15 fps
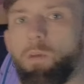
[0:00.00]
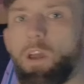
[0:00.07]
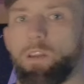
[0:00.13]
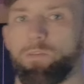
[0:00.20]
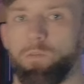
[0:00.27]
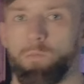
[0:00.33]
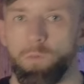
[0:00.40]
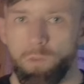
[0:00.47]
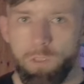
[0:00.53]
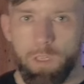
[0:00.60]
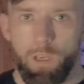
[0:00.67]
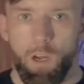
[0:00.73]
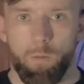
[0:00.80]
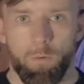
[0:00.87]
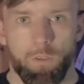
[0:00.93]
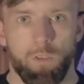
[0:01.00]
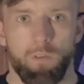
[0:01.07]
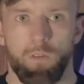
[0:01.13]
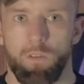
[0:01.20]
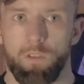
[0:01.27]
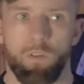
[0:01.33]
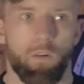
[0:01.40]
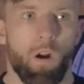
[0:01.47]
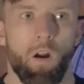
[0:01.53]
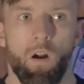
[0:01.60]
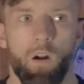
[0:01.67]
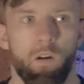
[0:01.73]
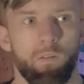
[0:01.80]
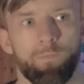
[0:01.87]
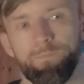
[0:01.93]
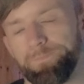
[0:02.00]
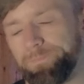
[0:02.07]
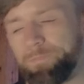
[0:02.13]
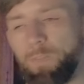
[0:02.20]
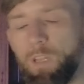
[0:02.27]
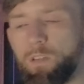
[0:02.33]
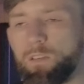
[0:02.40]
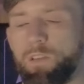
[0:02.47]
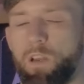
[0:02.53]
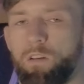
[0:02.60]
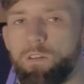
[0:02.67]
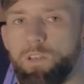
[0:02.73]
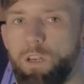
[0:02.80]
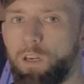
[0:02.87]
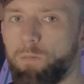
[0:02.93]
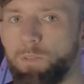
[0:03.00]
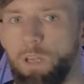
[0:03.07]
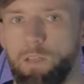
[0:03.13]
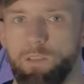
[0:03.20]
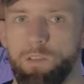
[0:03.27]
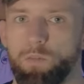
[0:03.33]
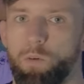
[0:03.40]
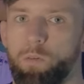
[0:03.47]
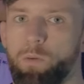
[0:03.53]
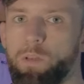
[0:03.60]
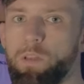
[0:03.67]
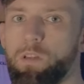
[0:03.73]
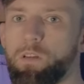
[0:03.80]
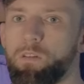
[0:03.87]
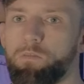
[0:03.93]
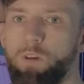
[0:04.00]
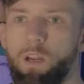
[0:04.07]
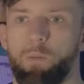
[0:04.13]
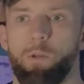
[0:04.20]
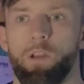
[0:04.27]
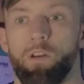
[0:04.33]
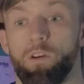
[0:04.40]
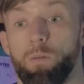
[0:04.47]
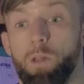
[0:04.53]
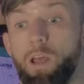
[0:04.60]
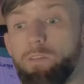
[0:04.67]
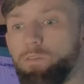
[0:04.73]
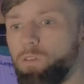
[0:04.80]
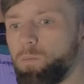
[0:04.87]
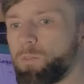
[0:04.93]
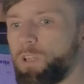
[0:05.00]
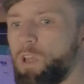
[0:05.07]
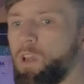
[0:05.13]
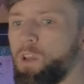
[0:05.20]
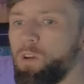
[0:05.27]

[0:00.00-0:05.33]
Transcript: best for most e-commerce stores. There are certain circumstances where we'd recommend other platforms.